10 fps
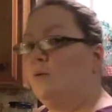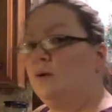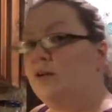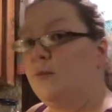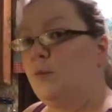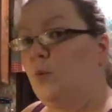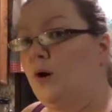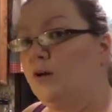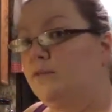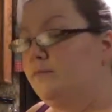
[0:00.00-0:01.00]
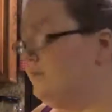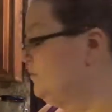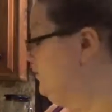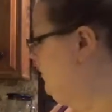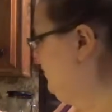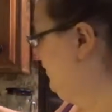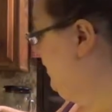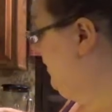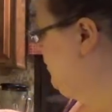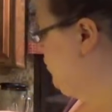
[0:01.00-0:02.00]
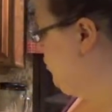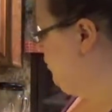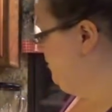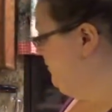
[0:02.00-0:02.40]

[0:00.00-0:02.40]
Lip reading: 1 cup of water in the bowl.